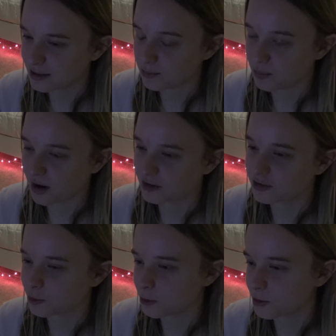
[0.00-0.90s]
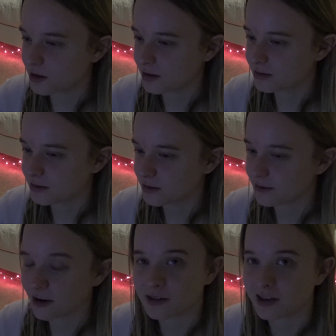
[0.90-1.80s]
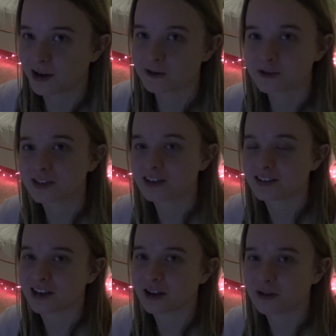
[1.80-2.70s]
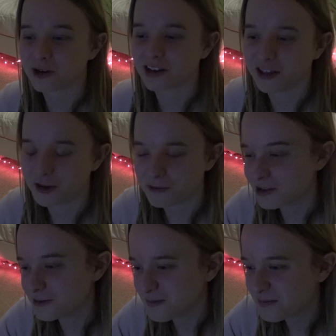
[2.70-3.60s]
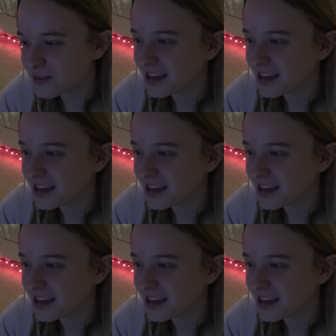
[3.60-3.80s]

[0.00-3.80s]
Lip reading: the backstory of how the characters get together in Given,